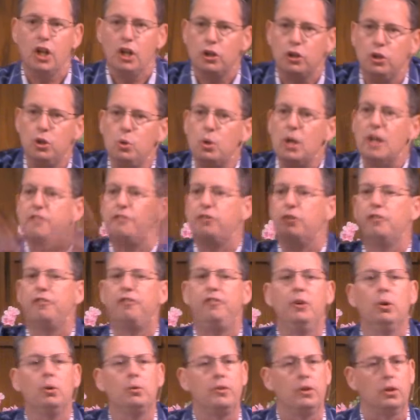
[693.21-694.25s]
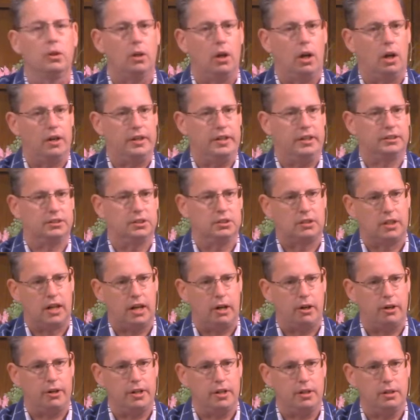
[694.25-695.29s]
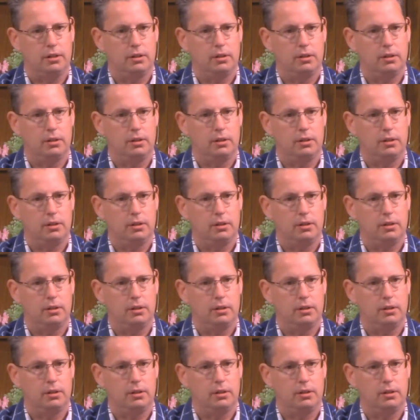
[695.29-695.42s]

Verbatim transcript: you have fulfilled the law in its entirety.